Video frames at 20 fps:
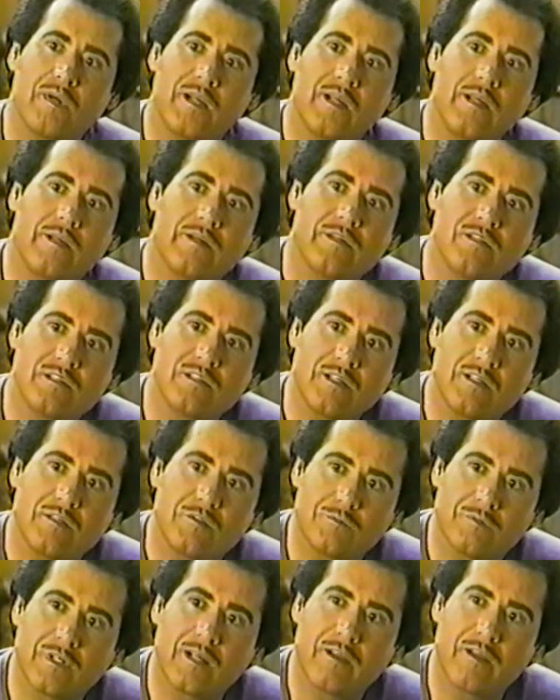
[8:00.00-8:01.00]

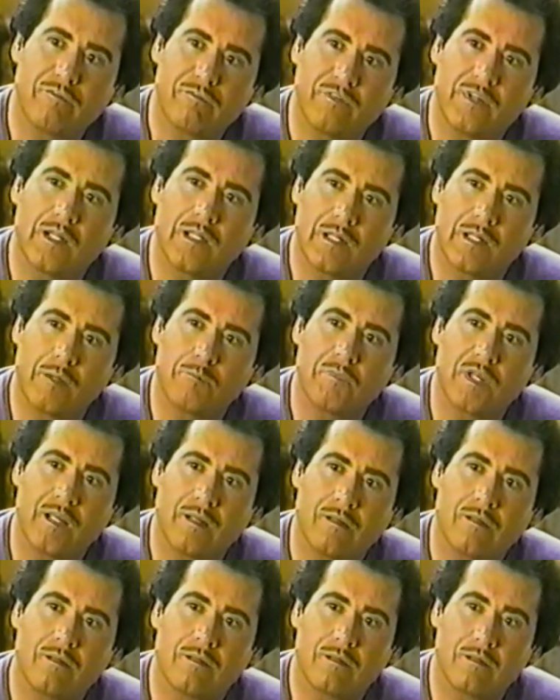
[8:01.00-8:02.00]
energies when I feel I'm
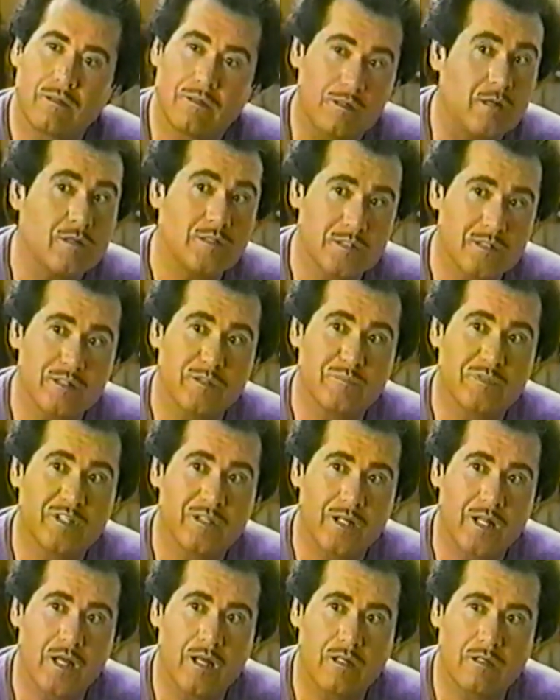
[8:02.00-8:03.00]
getting close to the
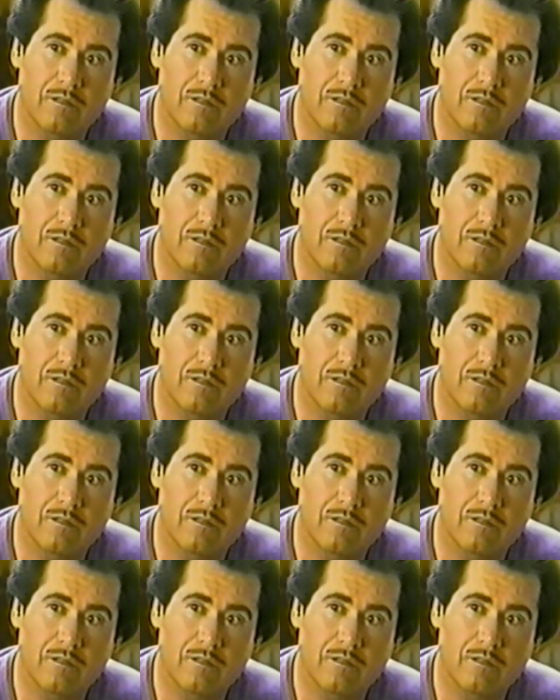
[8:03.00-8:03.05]
burnout